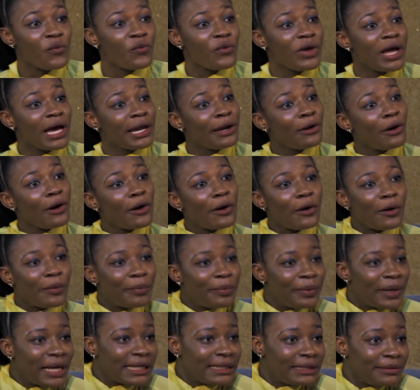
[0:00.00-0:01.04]
We are not
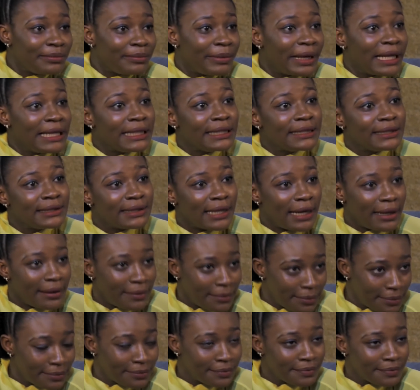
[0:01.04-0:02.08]
complaining, Belinda.